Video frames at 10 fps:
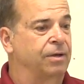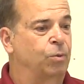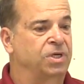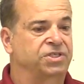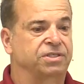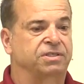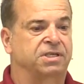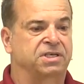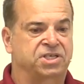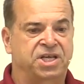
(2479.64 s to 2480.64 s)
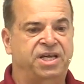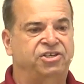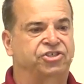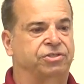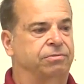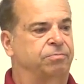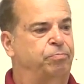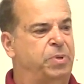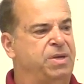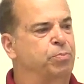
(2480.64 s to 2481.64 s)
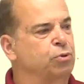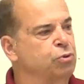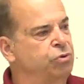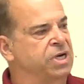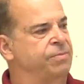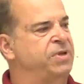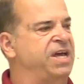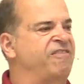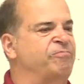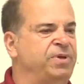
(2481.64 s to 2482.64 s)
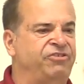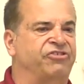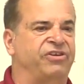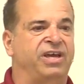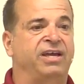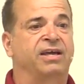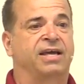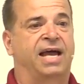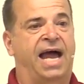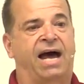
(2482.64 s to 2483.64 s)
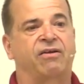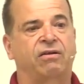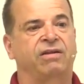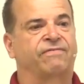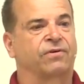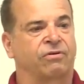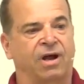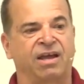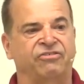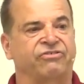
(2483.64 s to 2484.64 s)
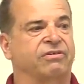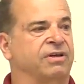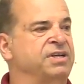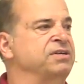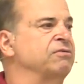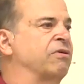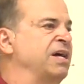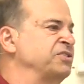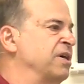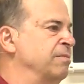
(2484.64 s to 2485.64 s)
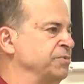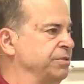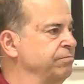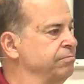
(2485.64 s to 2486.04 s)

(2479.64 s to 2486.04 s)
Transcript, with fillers: was to teach people who come to FBC how to live for Christ until Christ comes.